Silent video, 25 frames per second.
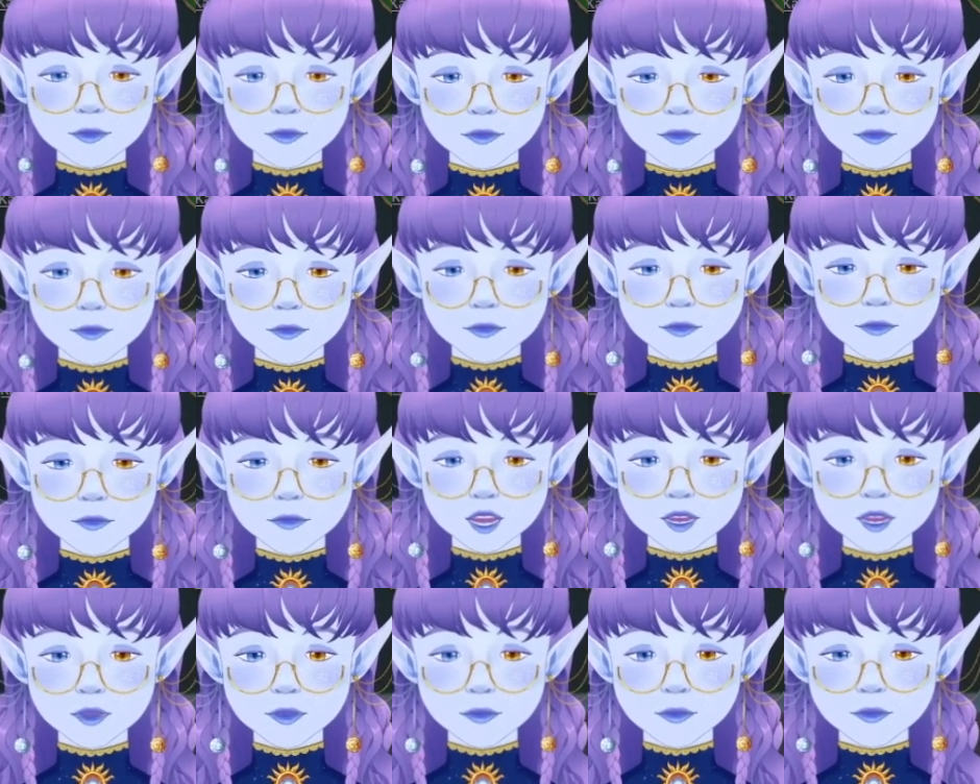be
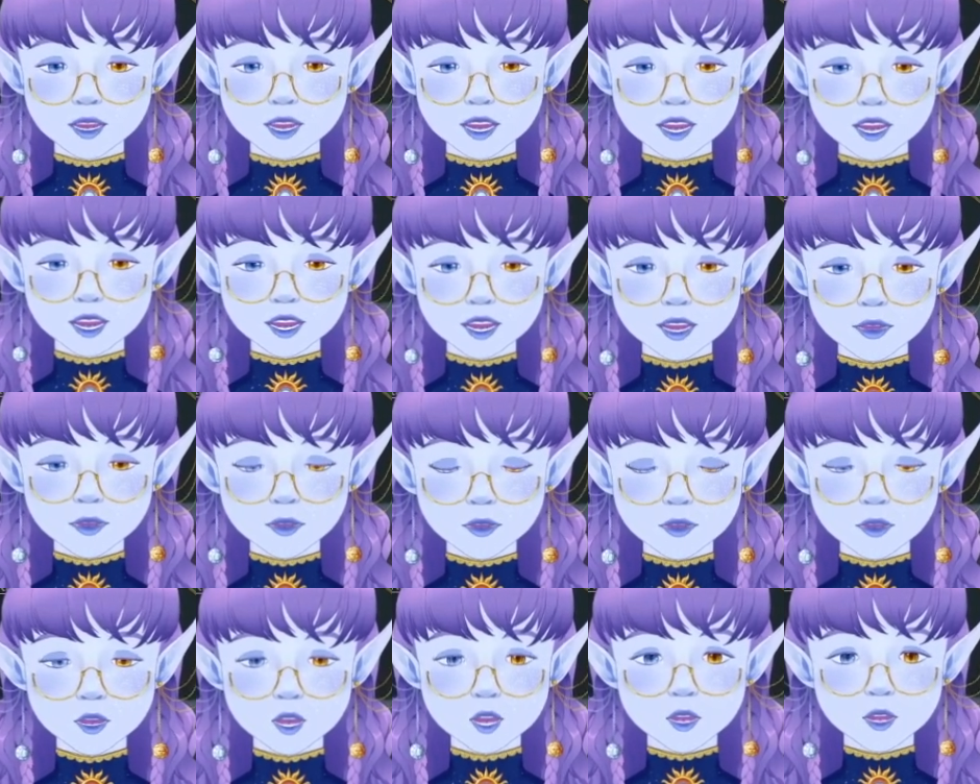fine and
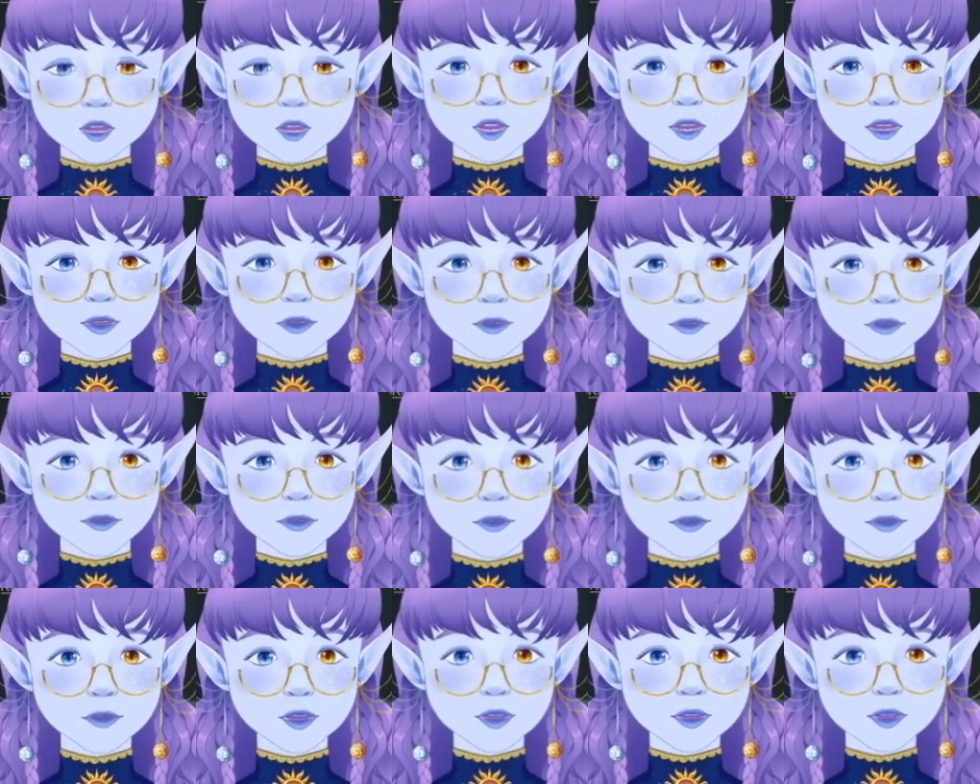not
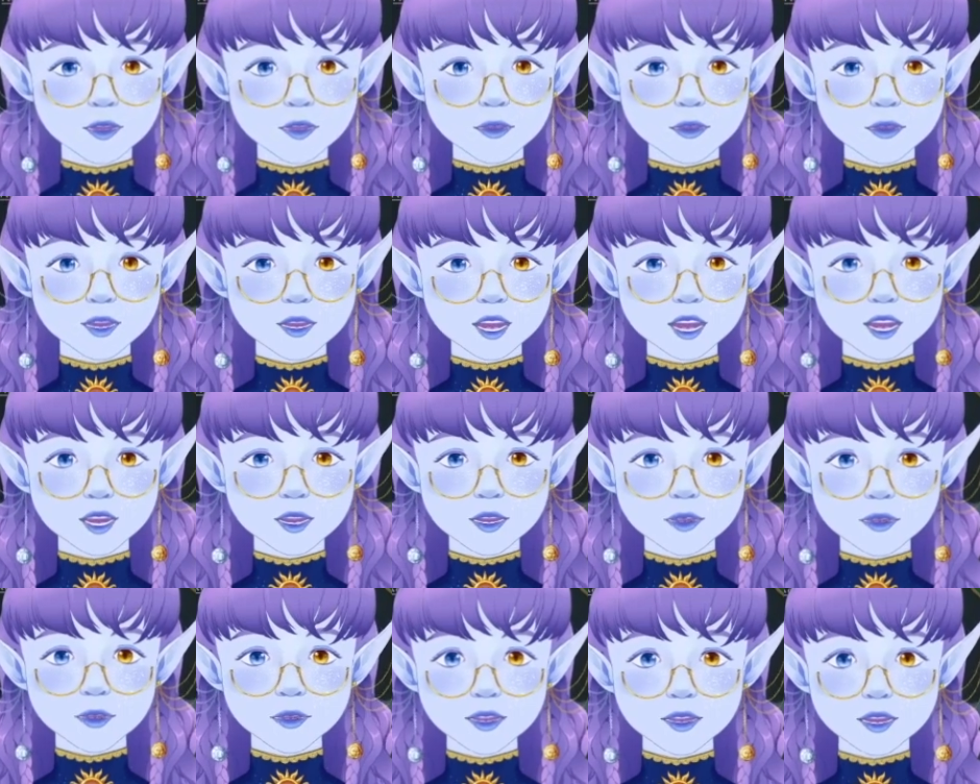take
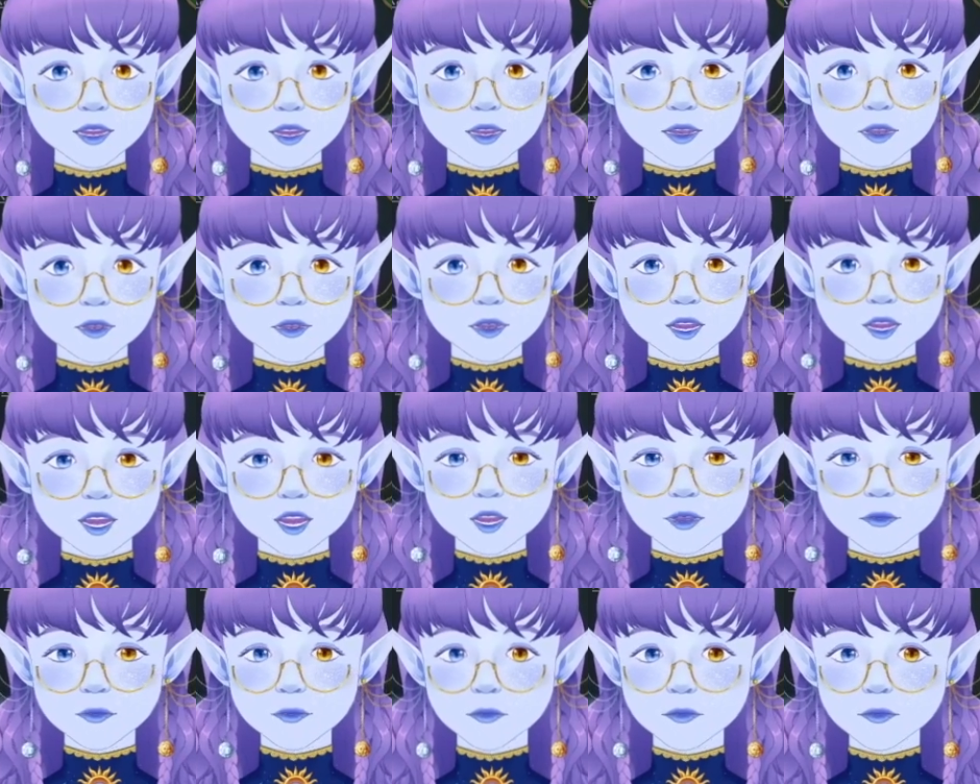the claim.